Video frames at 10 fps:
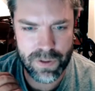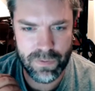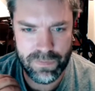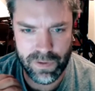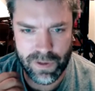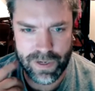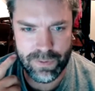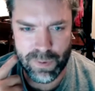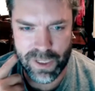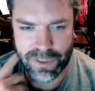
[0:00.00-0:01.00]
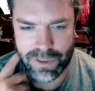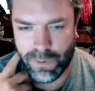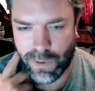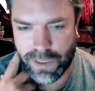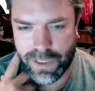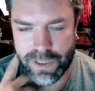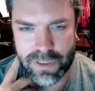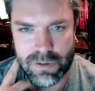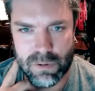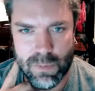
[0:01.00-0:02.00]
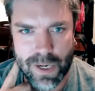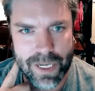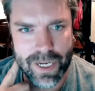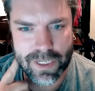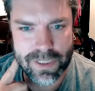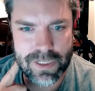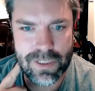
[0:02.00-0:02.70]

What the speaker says: philanthropists who want to just throw money at us.